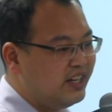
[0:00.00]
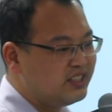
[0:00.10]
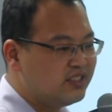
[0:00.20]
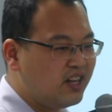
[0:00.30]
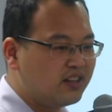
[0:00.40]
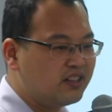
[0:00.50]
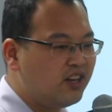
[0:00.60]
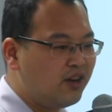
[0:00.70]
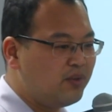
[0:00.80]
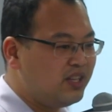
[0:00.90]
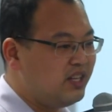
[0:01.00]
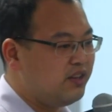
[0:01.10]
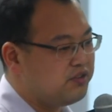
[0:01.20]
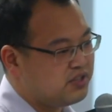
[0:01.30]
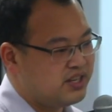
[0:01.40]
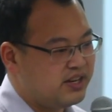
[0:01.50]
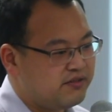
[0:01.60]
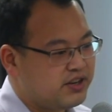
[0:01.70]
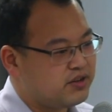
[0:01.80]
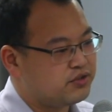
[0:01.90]
it's not commonly used
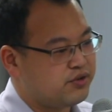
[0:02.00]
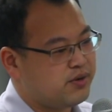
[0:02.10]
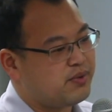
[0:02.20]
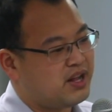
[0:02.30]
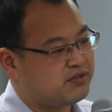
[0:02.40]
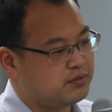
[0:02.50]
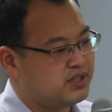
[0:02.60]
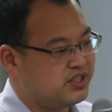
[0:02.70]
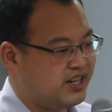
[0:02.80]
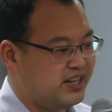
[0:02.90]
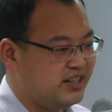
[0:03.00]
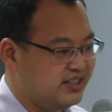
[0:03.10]
in video streaming platforms in China.